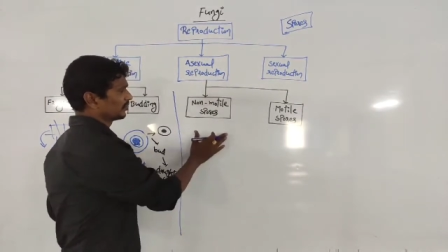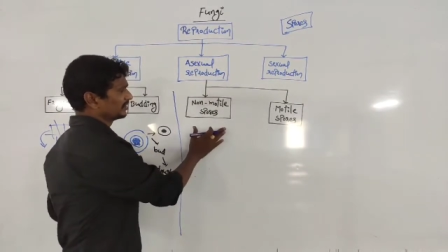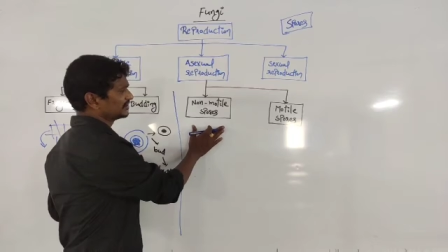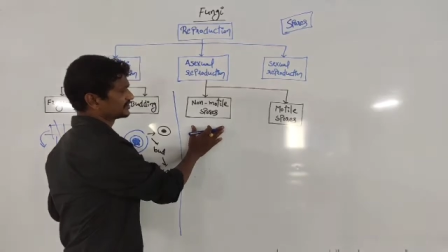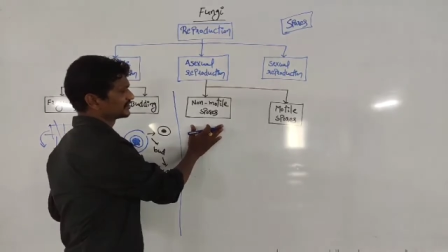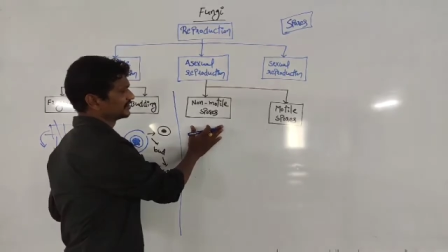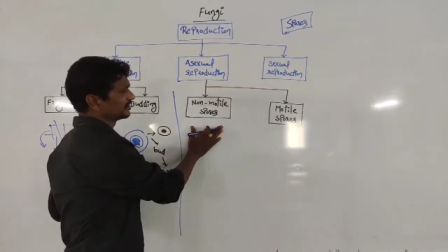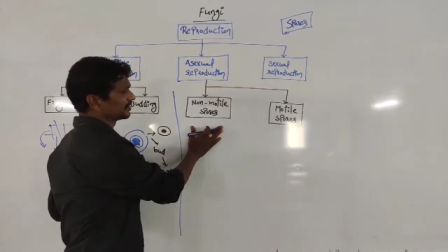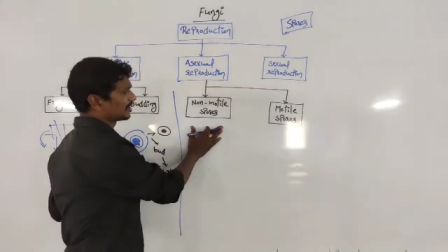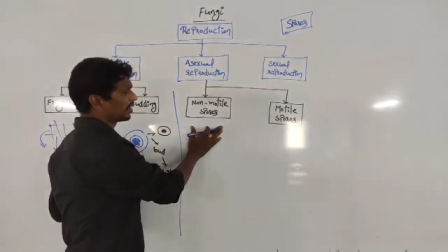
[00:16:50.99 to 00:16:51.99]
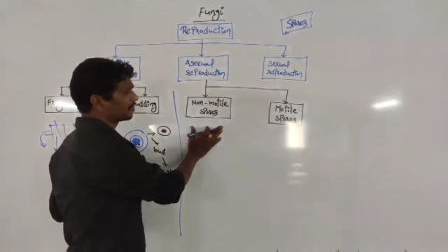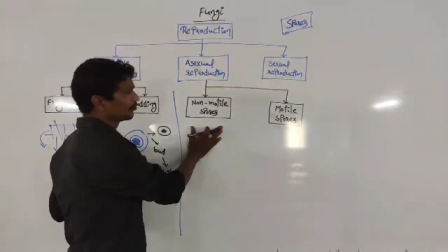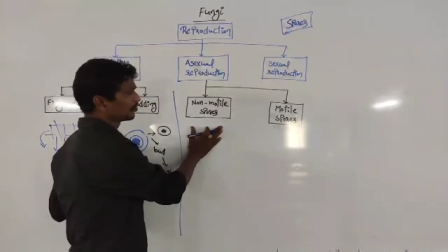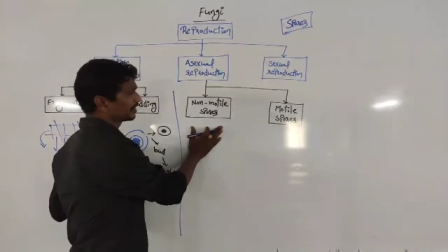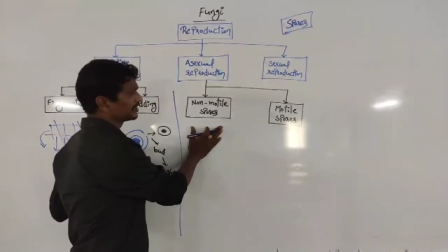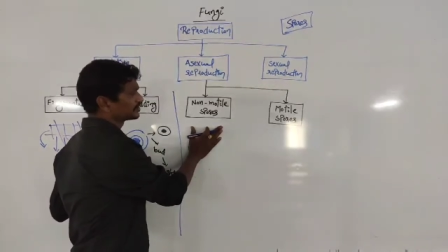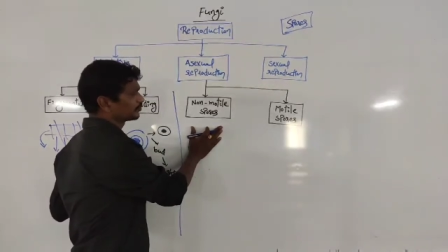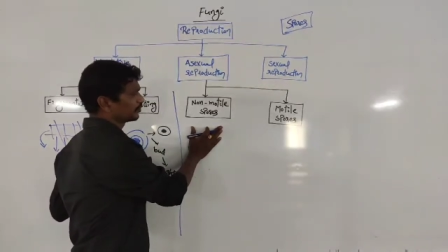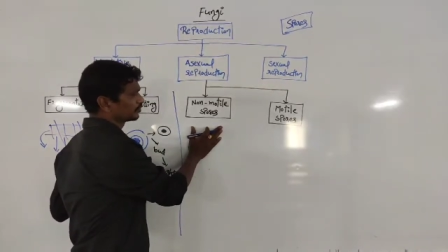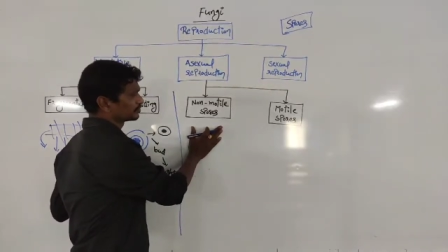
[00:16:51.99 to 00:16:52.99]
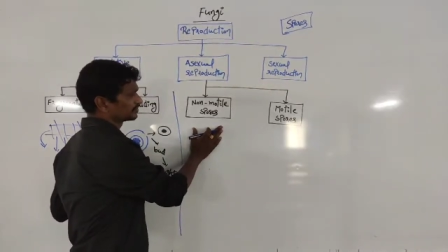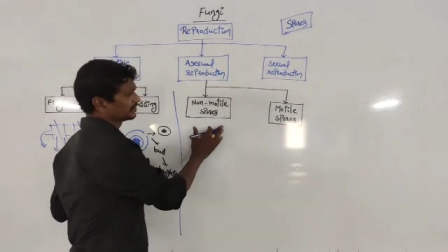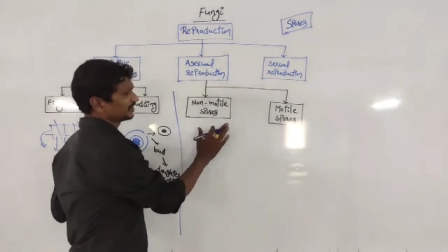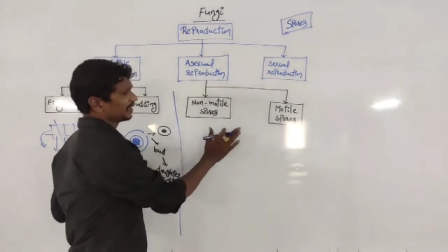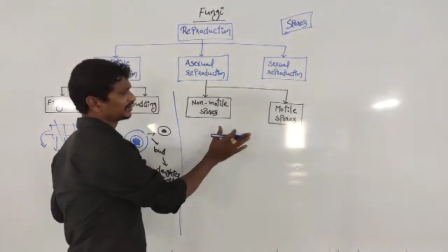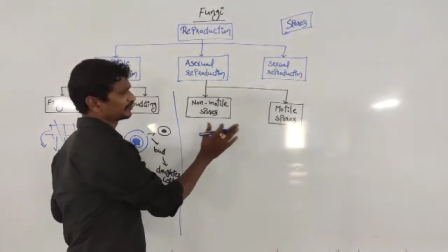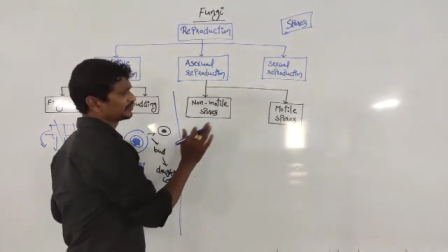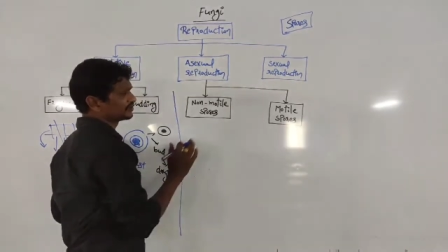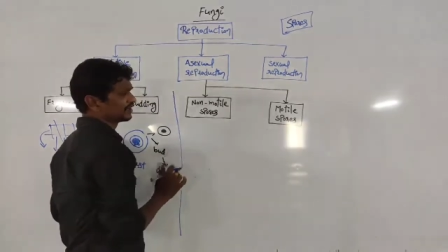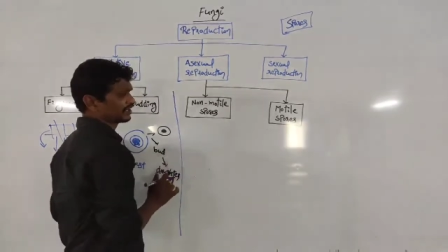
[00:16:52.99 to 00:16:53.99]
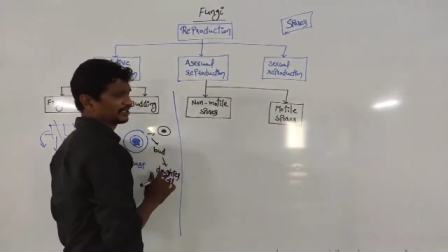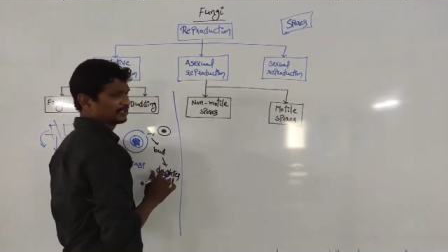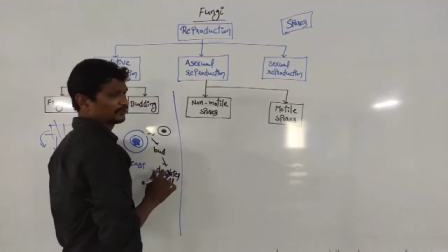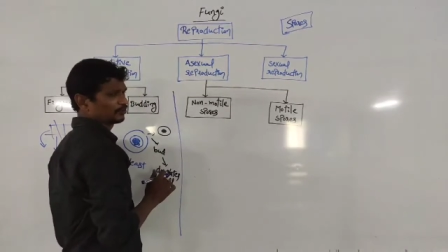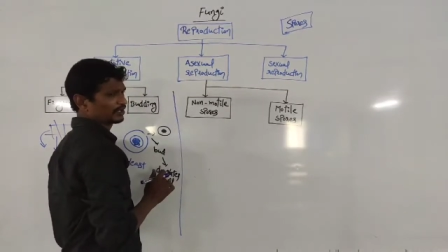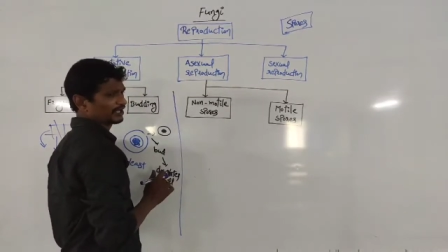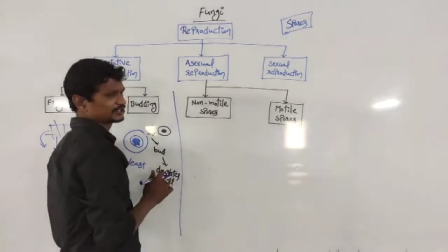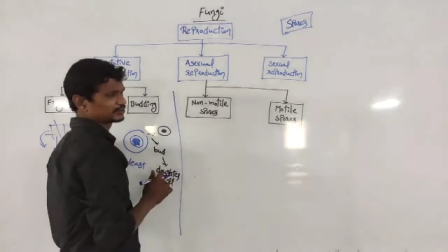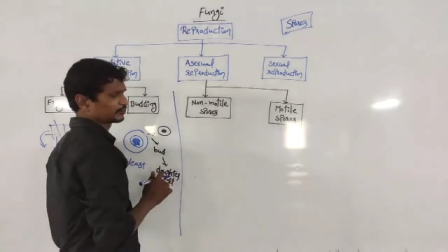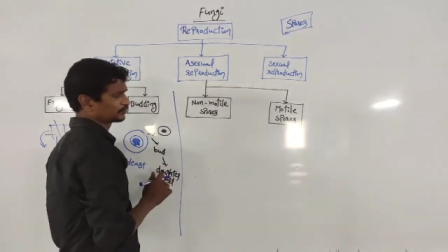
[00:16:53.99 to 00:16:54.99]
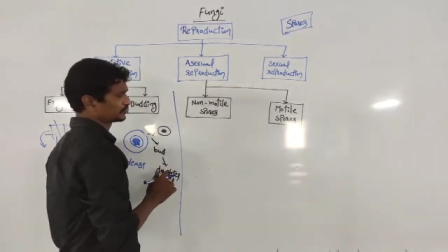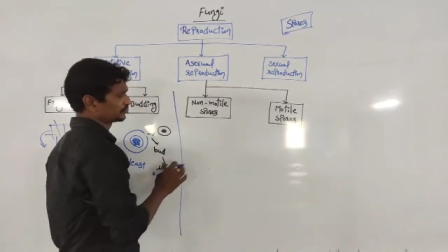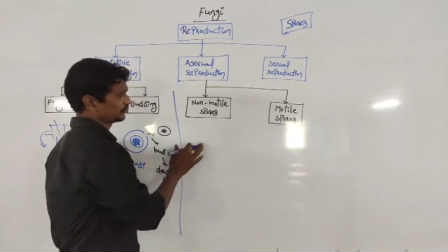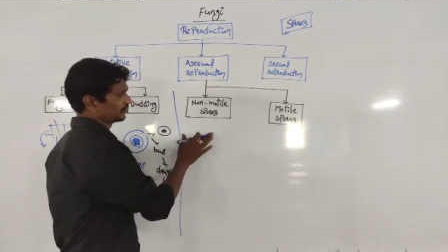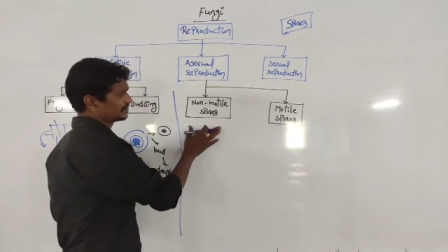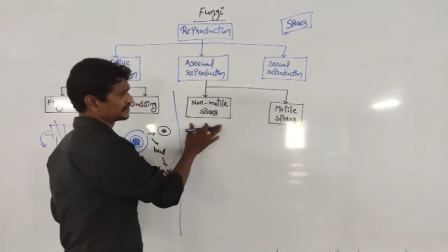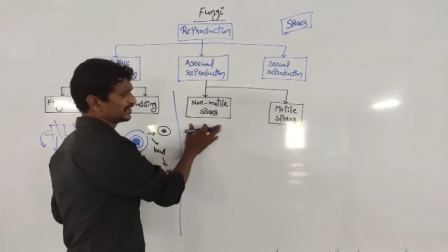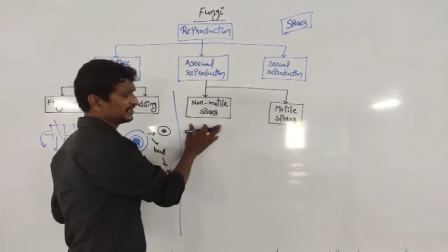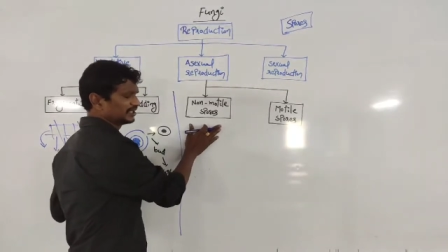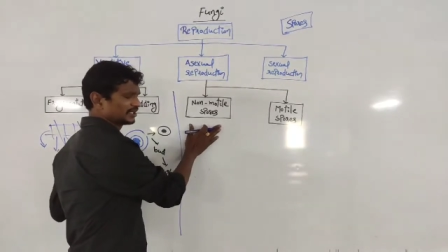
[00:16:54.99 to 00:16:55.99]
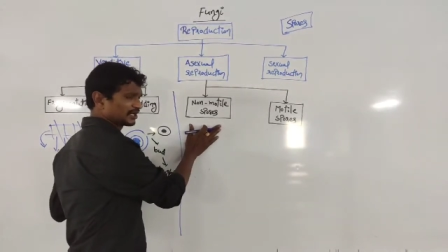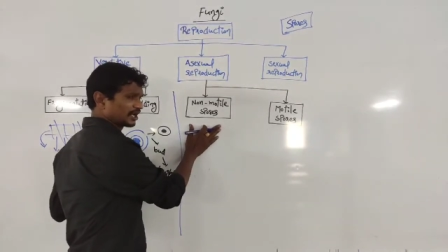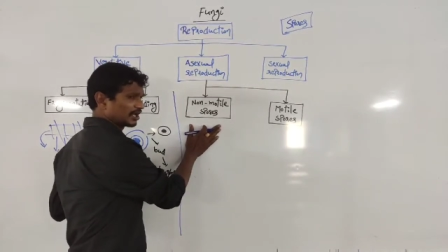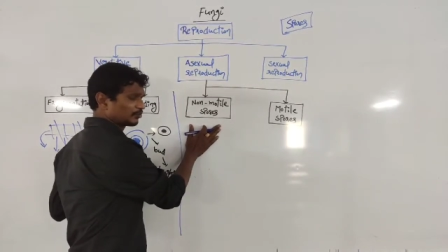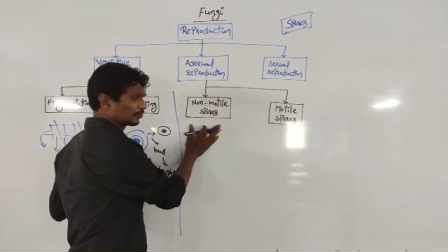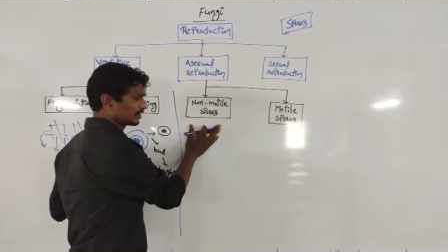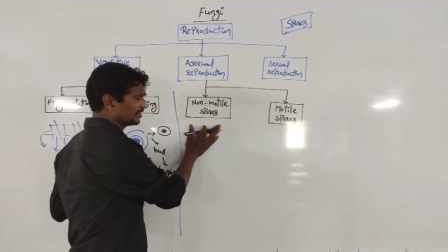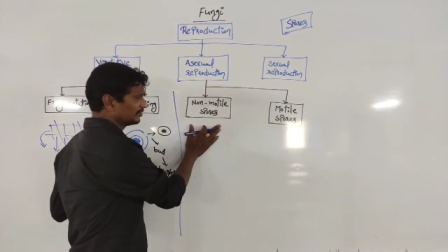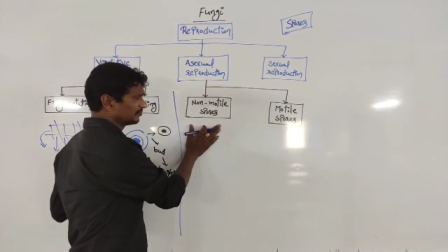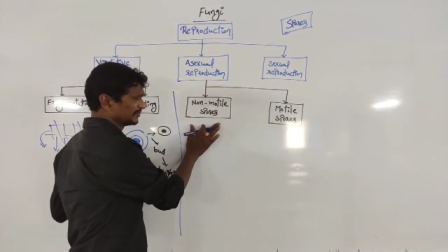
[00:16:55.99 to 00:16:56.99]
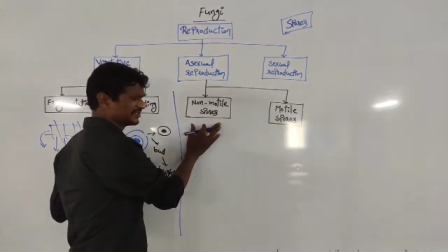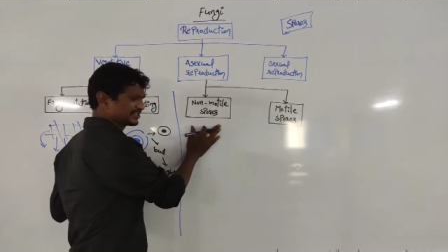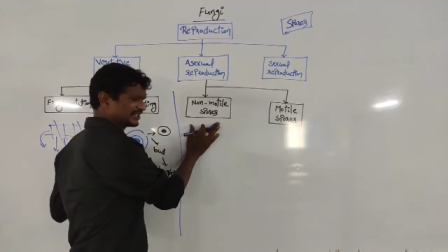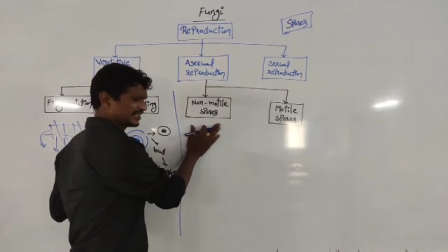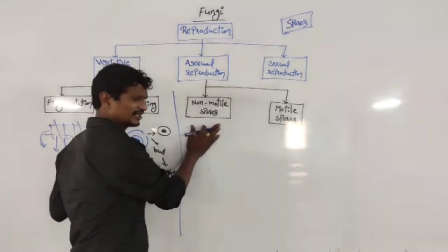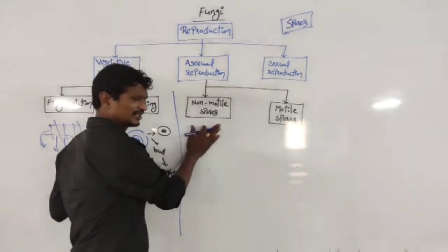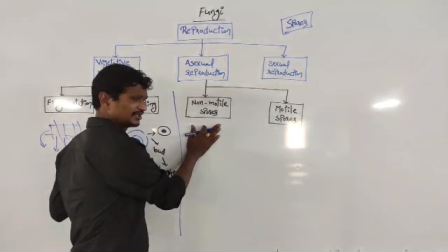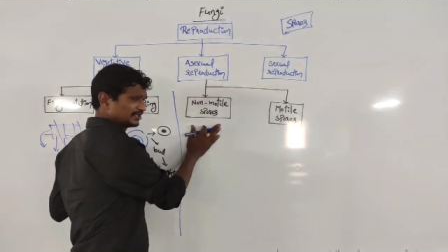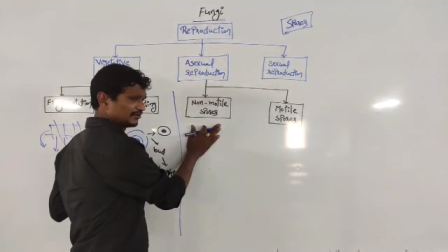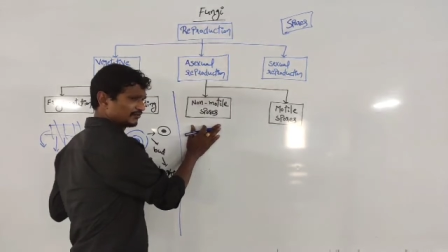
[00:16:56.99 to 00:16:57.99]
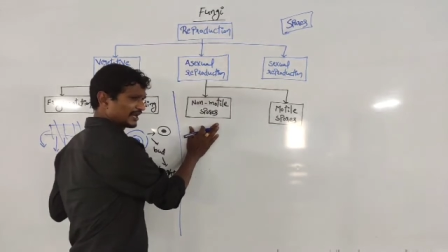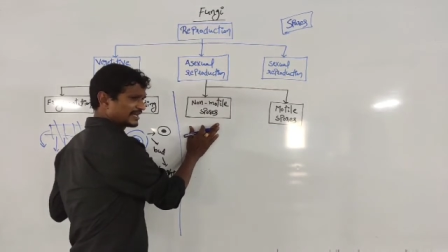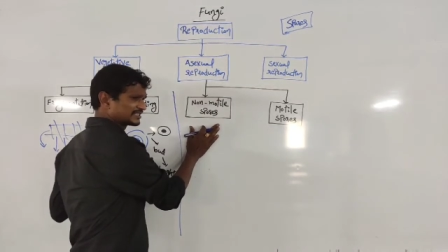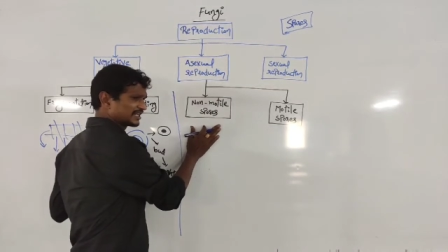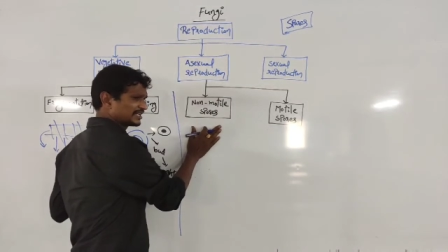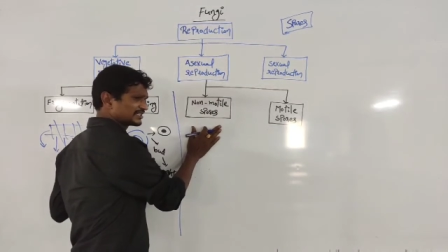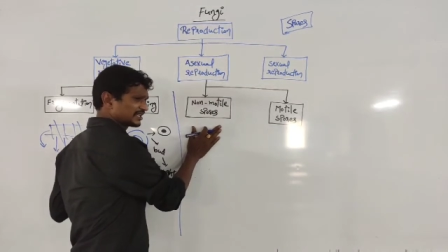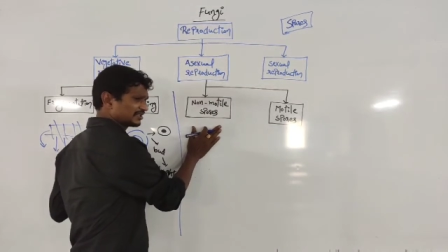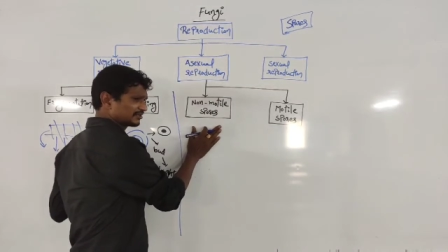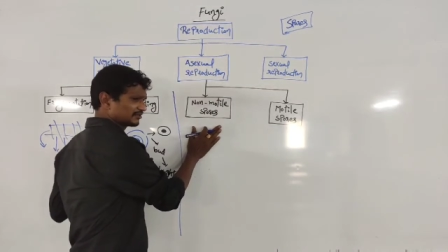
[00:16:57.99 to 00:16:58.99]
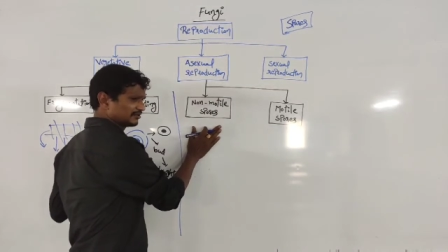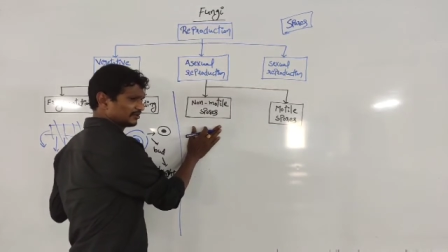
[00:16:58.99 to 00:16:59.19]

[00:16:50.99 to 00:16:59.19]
One is non-motile spores, other one is the motile spores. One is the non-motile, means here flagellus or